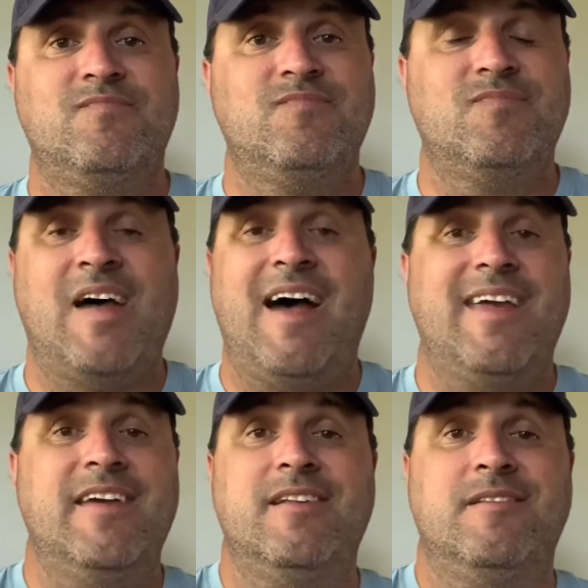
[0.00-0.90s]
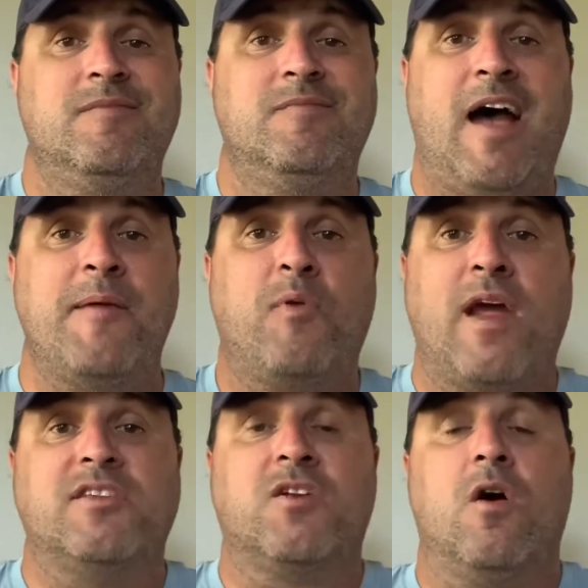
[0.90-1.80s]

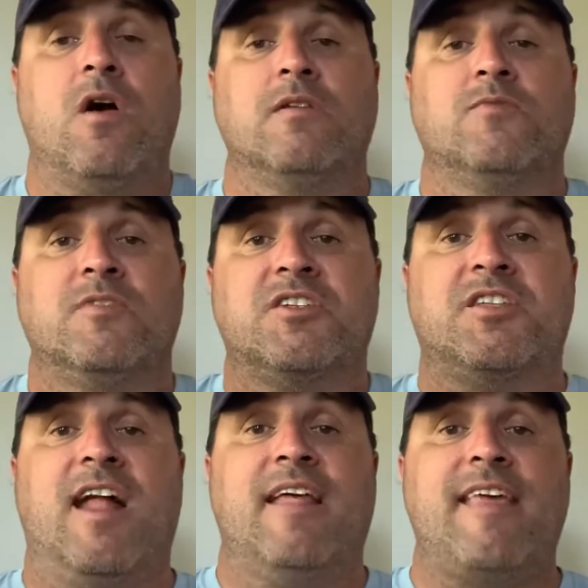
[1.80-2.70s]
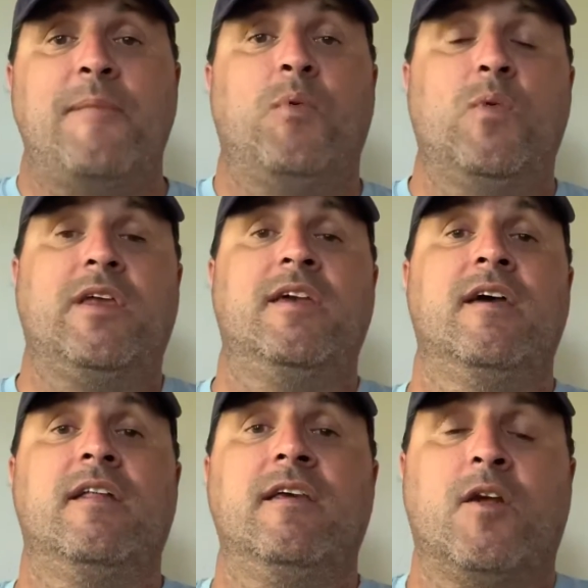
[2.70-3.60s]
high-priced cards. We're just not at that point
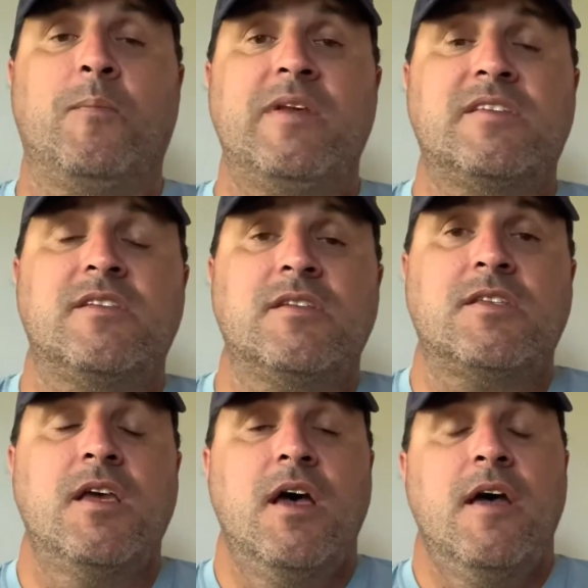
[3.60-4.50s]
yet in our business.